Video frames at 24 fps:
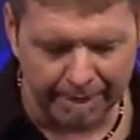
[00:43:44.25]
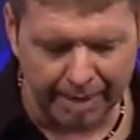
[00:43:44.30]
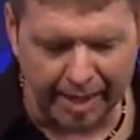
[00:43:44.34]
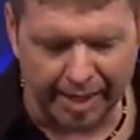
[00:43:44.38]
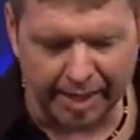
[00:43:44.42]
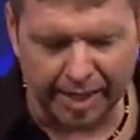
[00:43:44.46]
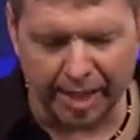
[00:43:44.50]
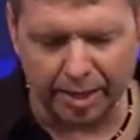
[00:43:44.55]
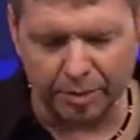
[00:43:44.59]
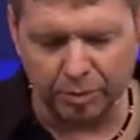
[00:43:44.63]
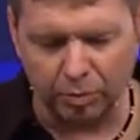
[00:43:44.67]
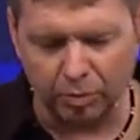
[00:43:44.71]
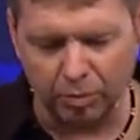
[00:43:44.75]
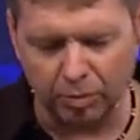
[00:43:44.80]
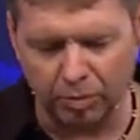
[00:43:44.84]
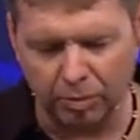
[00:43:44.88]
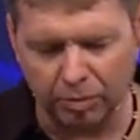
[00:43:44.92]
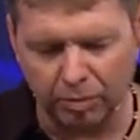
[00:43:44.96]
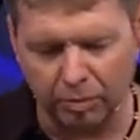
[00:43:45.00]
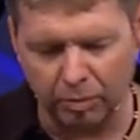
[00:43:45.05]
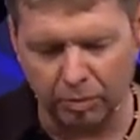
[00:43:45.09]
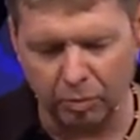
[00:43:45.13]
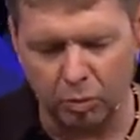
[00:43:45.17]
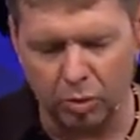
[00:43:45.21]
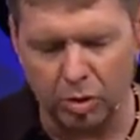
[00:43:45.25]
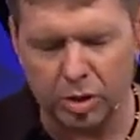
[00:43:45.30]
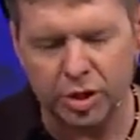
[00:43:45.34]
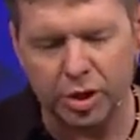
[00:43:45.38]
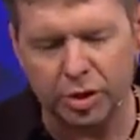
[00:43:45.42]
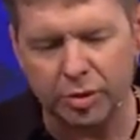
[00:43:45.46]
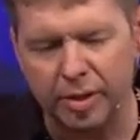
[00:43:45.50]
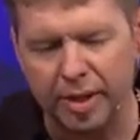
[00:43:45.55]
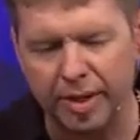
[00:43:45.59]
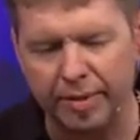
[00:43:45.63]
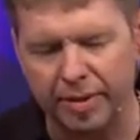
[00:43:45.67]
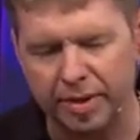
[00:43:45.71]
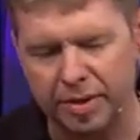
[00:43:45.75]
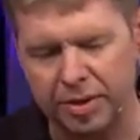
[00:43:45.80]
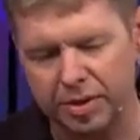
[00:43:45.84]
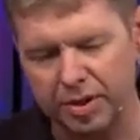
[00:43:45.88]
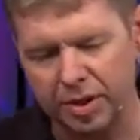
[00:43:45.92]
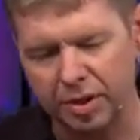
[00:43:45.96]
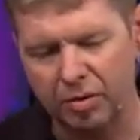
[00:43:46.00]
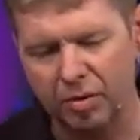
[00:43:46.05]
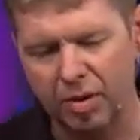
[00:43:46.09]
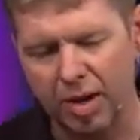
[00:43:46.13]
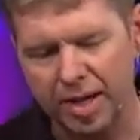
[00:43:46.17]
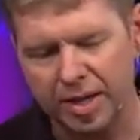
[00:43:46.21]
And God, would you give us
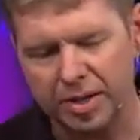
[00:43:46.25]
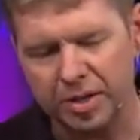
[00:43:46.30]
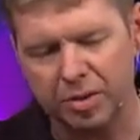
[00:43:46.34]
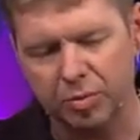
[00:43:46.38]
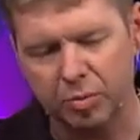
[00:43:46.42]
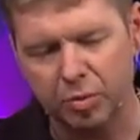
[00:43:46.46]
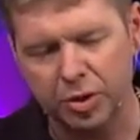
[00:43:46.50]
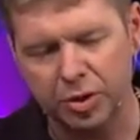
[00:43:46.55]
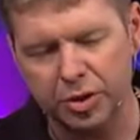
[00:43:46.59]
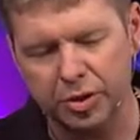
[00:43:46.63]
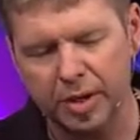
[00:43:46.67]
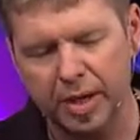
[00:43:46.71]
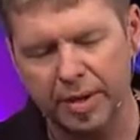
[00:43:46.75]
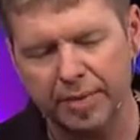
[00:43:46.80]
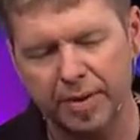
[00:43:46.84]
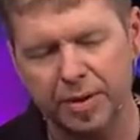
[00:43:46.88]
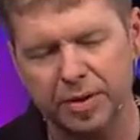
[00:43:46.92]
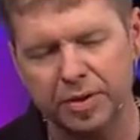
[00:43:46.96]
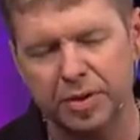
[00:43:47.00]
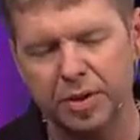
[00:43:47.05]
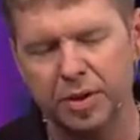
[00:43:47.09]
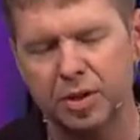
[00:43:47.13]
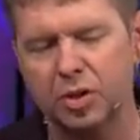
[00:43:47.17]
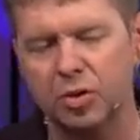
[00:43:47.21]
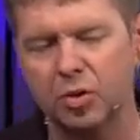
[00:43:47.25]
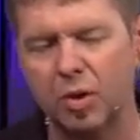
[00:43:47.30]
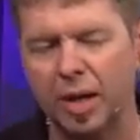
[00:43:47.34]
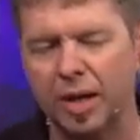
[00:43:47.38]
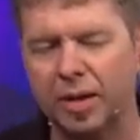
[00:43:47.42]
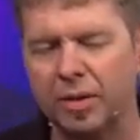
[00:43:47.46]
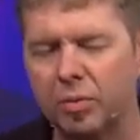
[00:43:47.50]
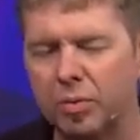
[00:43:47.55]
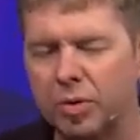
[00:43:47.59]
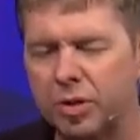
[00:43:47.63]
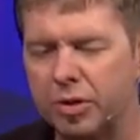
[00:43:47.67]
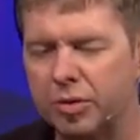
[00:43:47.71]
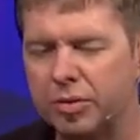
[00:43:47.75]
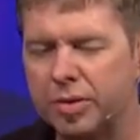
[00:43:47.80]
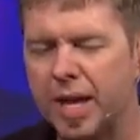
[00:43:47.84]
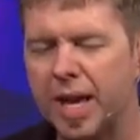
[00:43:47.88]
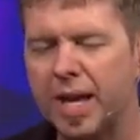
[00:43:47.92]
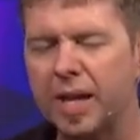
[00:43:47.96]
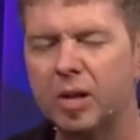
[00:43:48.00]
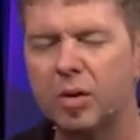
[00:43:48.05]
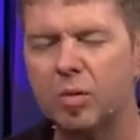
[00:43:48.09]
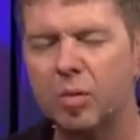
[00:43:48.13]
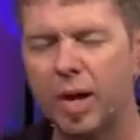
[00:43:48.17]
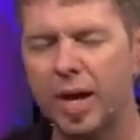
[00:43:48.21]
the grace? Would you give us the strength? Would you
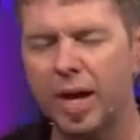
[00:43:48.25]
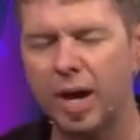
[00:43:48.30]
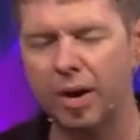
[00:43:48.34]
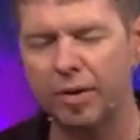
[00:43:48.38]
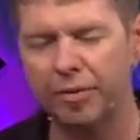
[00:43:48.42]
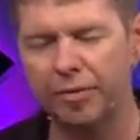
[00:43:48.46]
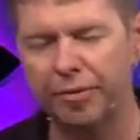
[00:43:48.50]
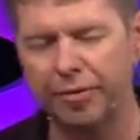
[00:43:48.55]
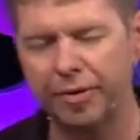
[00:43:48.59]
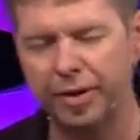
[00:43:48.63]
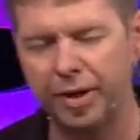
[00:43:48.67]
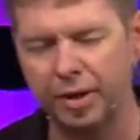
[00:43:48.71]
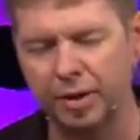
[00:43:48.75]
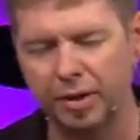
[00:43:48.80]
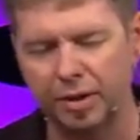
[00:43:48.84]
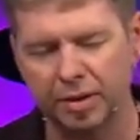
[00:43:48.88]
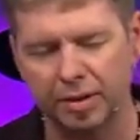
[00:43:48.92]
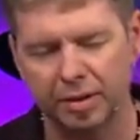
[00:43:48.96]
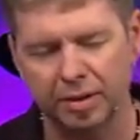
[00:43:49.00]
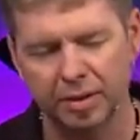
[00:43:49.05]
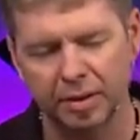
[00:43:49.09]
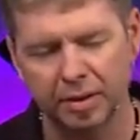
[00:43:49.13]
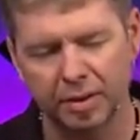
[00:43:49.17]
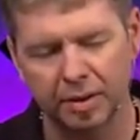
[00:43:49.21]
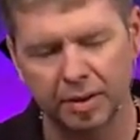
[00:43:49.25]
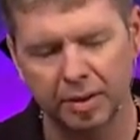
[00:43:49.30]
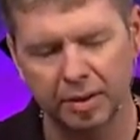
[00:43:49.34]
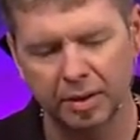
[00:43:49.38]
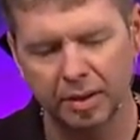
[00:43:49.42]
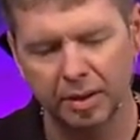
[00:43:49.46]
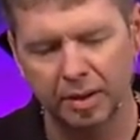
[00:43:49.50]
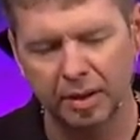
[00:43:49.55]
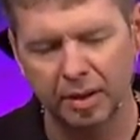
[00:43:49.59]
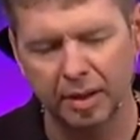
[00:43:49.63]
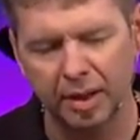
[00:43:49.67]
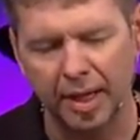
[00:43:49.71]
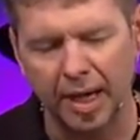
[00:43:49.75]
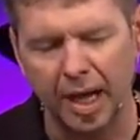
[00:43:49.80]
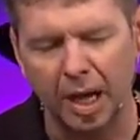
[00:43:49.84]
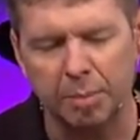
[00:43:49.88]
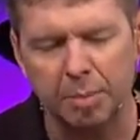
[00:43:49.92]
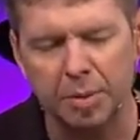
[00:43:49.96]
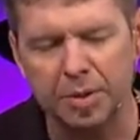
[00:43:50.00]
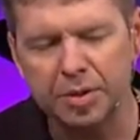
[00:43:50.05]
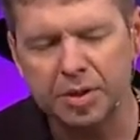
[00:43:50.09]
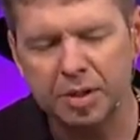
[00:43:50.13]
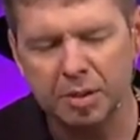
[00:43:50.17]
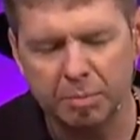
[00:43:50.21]
take away our fear and
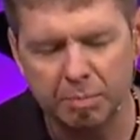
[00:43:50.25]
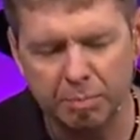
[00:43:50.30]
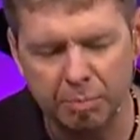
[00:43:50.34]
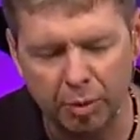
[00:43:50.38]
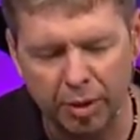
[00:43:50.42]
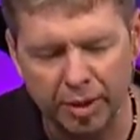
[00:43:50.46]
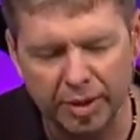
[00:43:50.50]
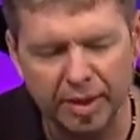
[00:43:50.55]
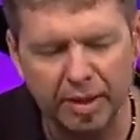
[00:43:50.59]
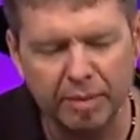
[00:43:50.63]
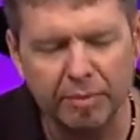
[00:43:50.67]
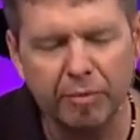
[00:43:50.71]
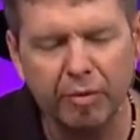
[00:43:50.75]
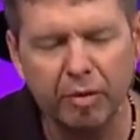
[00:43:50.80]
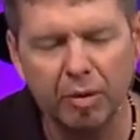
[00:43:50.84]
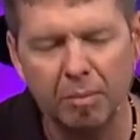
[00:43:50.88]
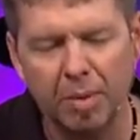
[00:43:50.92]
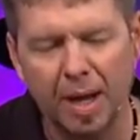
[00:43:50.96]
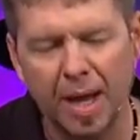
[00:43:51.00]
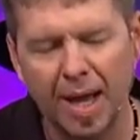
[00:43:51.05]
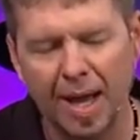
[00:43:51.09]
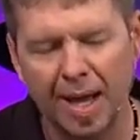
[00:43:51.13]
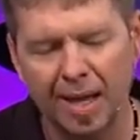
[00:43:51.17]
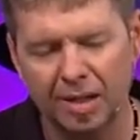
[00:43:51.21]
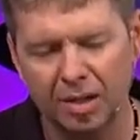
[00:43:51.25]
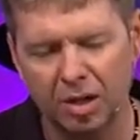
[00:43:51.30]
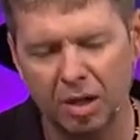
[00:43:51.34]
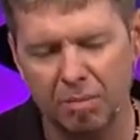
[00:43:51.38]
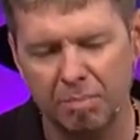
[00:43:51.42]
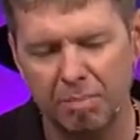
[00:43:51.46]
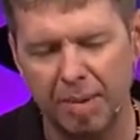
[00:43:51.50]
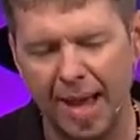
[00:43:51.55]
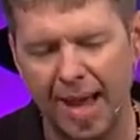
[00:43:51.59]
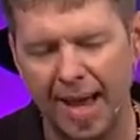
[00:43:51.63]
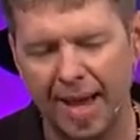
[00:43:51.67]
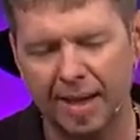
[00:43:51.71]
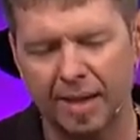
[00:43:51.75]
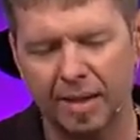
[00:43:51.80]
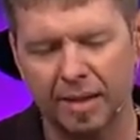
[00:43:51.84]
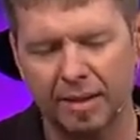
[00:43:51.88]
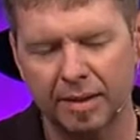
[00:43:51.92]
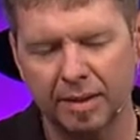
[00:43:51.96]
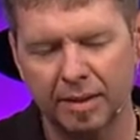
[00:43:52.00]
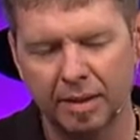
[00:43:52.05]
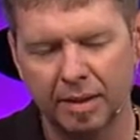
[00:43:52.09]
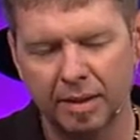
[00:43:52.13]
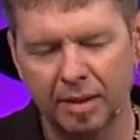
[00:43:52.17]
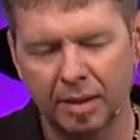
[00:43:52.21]
help us to bring them from behind our back,
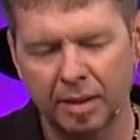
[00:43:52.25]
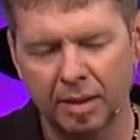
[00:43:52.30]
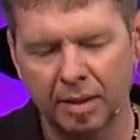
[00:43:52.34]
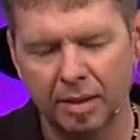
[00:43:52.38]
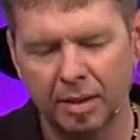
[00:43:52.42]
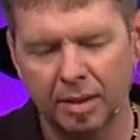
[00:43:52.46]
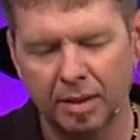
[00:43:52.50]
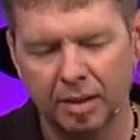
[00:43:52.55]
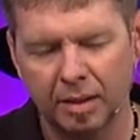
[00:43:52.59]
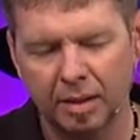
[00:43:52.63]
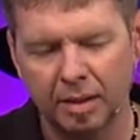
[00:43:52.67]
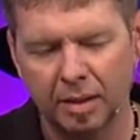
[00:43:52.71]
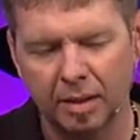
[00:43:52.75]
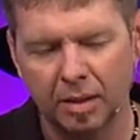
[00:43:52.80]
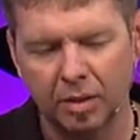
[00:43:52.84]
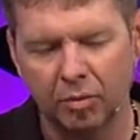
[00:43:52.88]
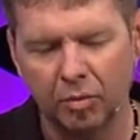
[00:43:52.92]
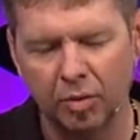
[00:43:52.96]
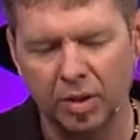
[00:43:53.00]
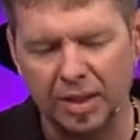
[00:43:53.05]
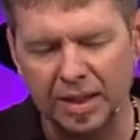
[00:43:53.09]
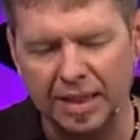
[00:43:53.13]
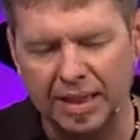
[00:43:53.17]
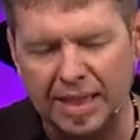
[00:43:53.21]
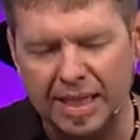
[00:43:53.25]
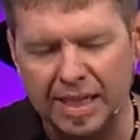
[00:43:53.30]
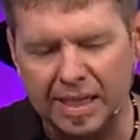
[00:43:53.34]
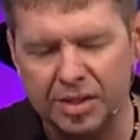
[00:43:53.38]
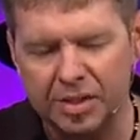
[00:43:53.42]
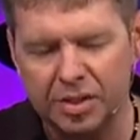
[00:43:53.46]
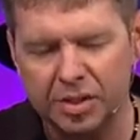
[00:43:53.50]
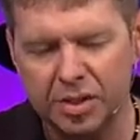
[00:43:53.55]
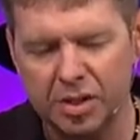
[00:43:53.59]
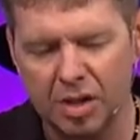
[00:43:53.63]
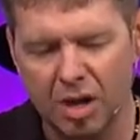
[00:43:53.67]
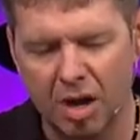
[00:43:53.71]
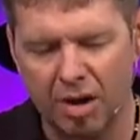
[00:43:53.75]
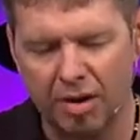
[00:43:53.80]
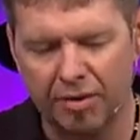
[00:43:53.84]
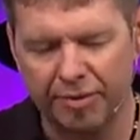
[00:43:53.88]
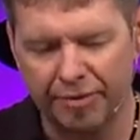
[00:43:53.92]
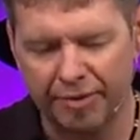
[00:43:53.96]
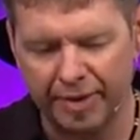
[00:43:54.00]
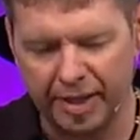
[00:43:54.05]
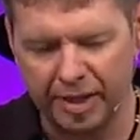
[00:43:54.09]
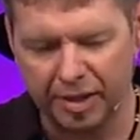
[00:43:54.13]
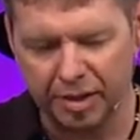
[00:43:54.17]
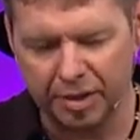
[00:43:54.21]
release our
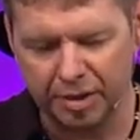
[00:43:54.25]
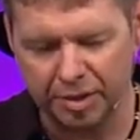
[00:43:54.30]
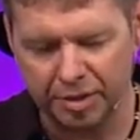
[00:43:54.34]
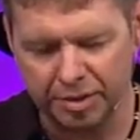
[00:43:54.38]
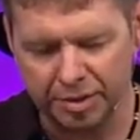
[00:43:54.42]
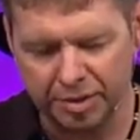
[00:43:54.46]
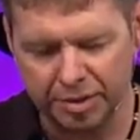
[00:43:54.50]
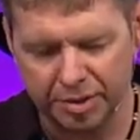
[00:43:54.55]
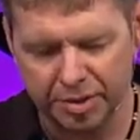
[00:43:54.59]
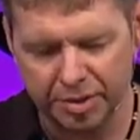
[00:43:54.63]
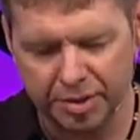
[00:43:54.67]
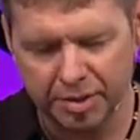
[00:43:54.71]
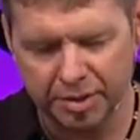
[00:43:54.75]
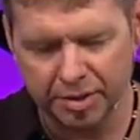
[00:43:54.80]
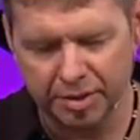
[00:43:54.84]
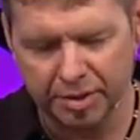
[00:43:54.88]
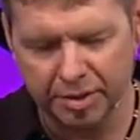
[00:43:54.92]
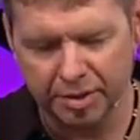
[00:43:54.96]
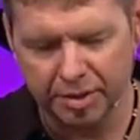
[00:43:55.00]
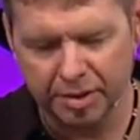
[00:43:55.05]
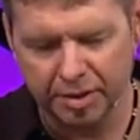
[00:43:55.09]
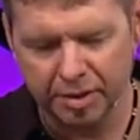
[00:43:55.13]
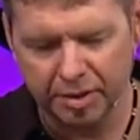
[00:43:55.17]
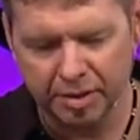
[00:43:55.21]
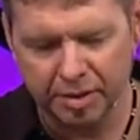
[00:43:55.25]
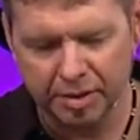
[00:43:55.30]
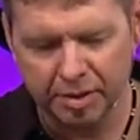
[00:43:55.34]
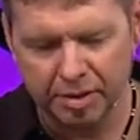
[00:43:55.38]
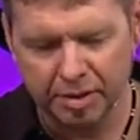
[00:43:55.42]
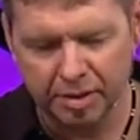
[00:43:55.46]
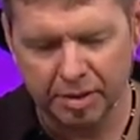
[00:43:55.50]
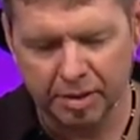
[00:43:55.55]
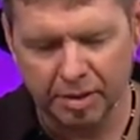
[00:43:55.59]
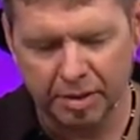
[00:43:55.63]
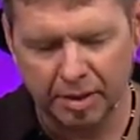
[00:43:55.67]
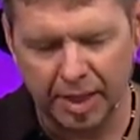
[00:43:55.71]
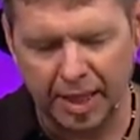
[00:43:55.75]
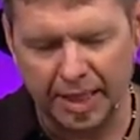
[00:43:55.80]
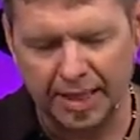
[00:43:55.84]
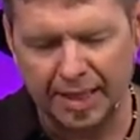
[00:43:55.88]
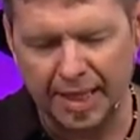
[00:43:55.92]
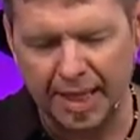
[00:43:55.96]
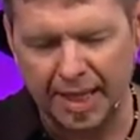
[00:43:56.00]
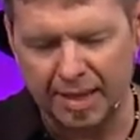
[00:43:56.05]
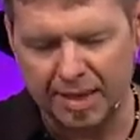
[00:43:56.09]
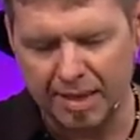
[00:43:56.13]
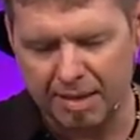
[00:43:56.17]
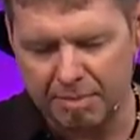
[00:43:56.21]
fingers, and
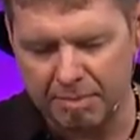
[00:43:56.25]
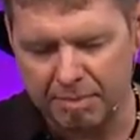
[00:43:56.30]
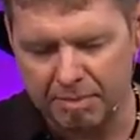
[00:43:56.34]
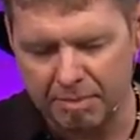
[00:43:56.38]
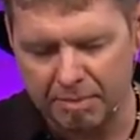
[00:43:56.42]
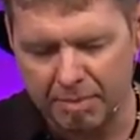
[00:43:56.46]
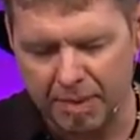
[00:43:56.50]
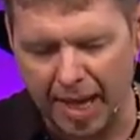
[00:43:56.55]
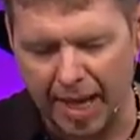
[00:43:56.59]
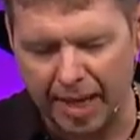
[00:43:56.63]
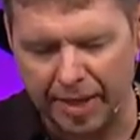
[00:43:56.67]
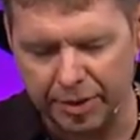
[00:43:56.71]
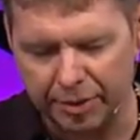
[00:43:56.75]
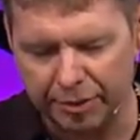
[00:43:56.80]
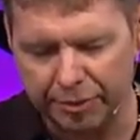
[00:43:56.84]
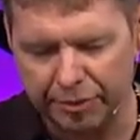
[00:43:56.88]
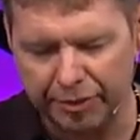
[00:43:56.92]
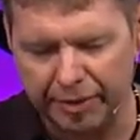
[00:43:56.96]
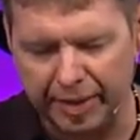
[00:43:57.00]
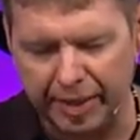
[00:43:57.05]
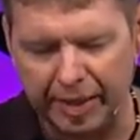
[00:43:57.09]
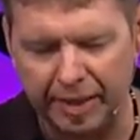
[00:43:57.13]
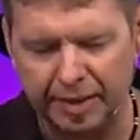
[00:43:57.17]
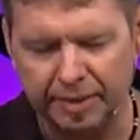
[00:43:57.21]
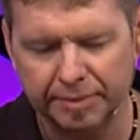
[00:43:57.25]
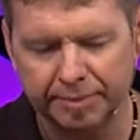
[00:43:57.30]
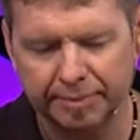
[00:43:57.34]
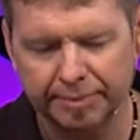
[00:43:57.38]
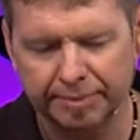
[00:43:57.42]
lay them at your feet?